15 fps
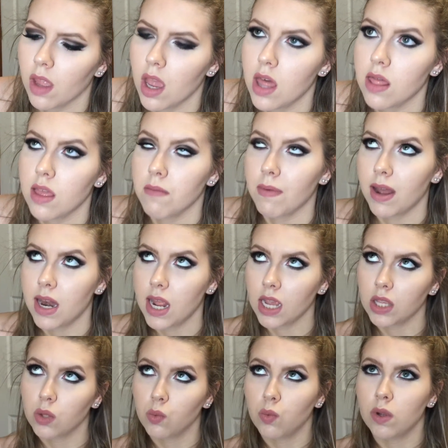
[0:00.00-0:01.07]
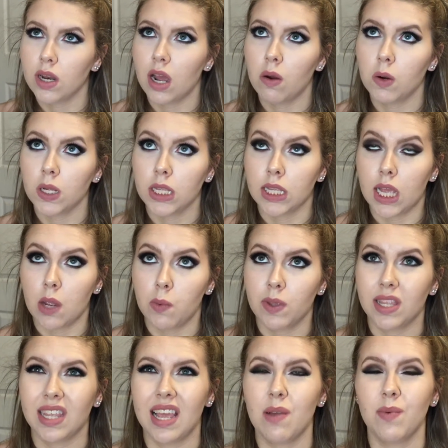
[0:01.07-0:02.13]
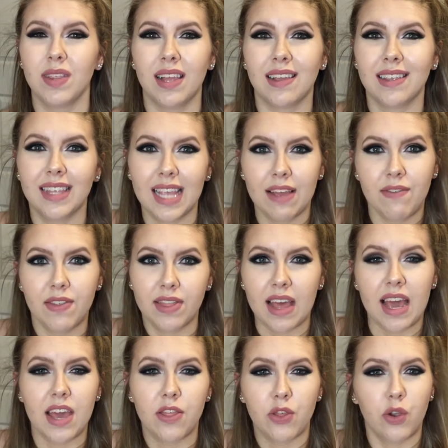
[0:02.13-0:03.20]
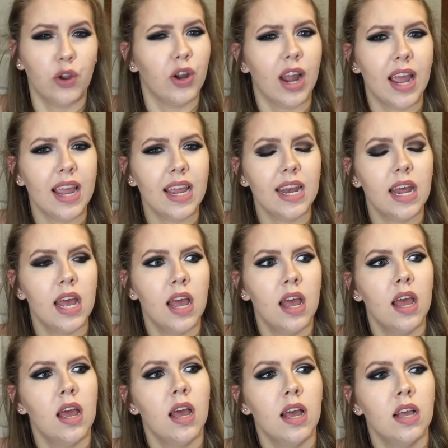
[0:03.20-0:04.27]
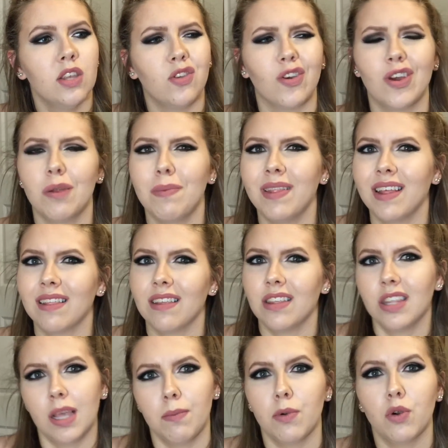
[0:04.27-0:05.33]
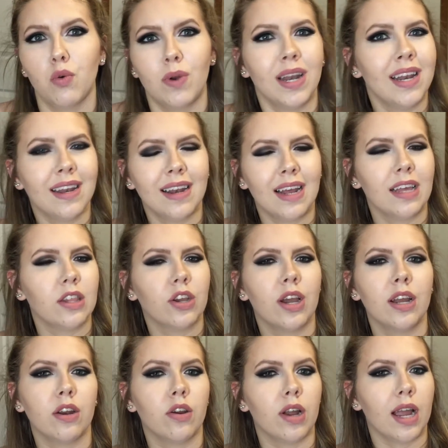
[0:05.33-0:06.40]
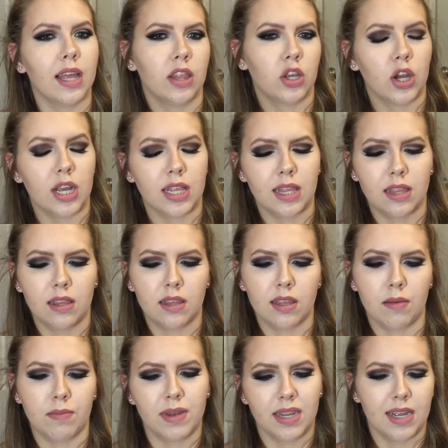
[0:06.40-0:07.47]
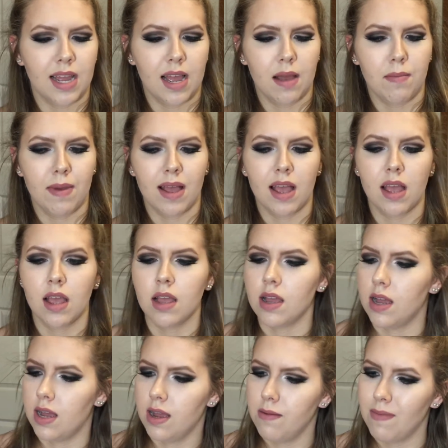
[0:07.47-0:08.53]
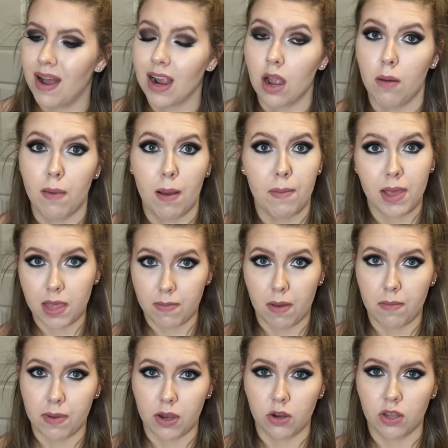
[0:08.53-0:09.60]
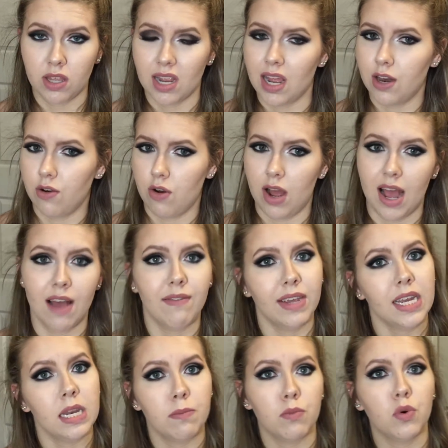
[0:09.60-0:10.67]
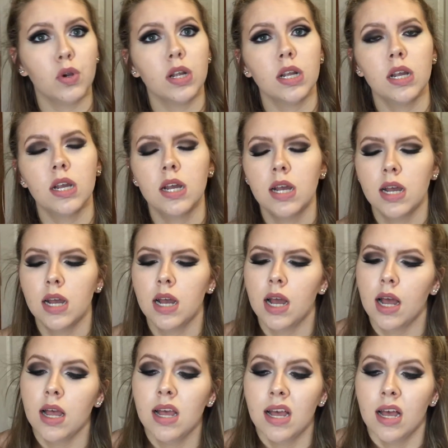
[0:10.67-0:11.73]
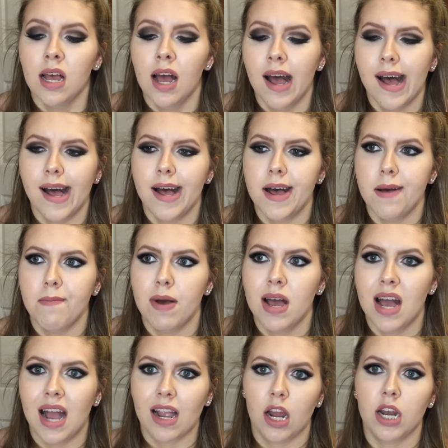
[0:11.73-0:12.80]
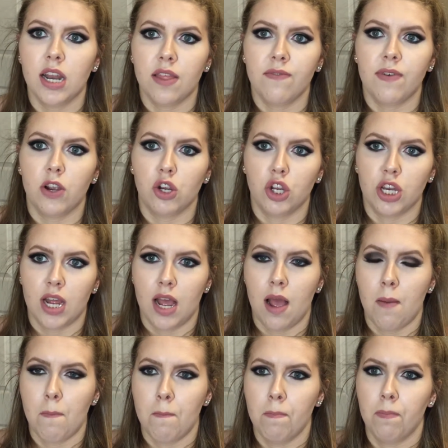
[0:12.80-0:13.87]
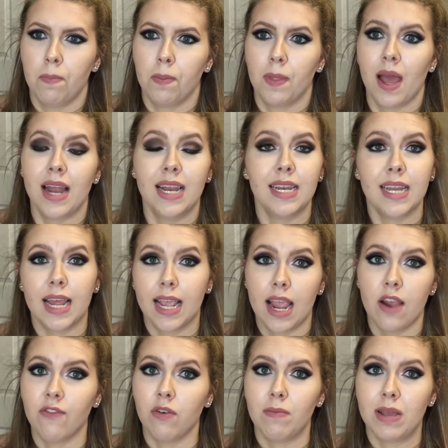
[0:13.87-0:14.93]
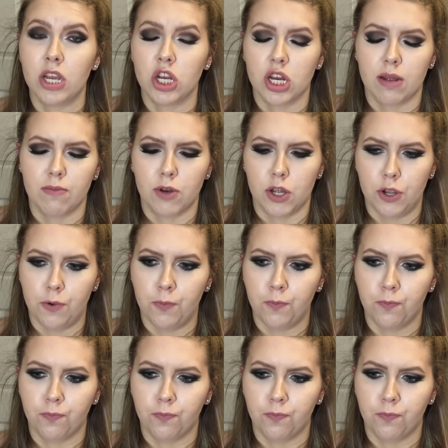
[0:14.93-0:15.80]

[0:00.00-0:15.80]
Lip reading: And then my next one, I want to say it was 7th, 8th grade. So it could have been the summer going into 8th grade or 8th grade sometime. I got my belly button pierced. I do not have it anymore. I got it done the first time. I did take care of them each time too.